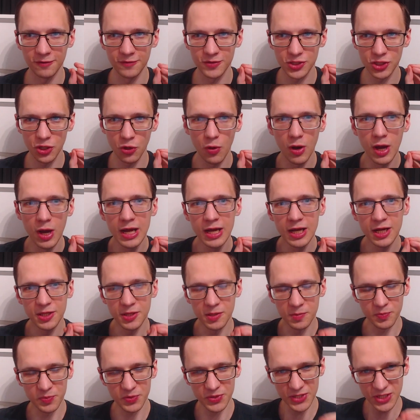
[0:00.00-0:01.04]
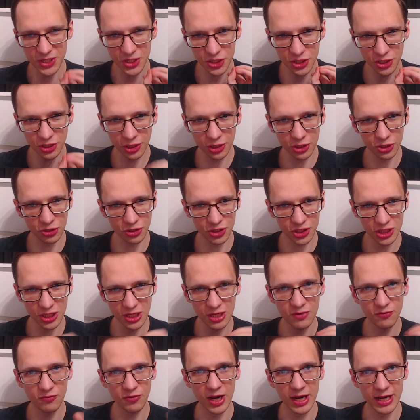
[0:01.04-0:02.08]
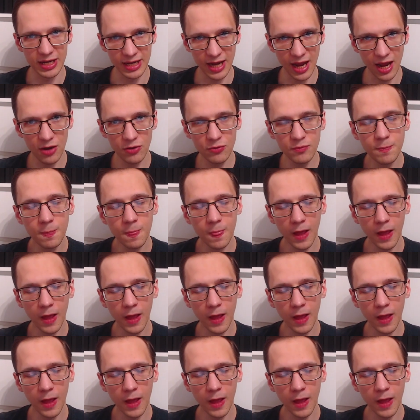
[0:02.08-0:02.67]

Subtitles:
So the position that you're seeing right now,